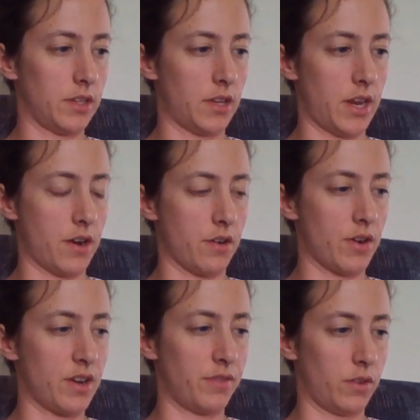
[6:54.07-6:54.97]
an air
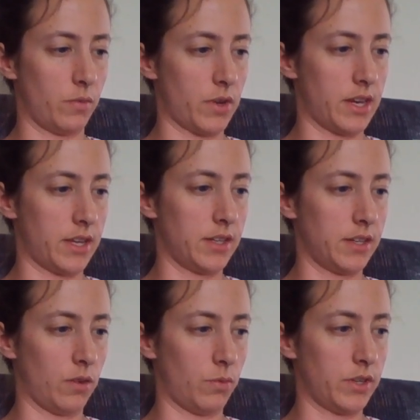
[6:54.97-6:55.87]
rifle in one hand
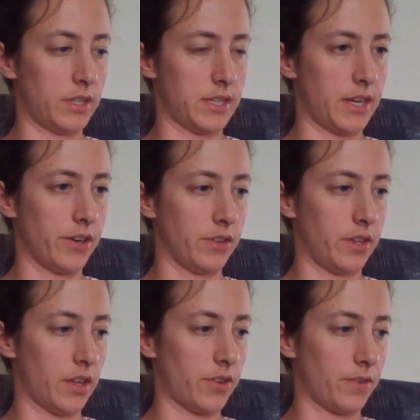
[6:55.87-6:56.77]
and a wooden dagger in
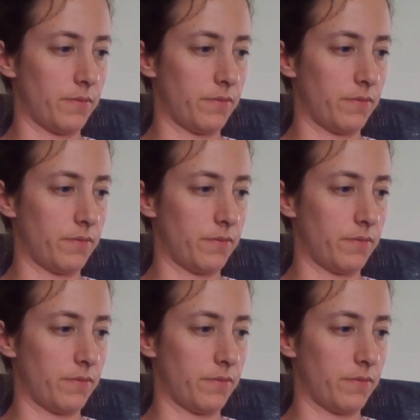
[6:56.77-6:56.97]
the other.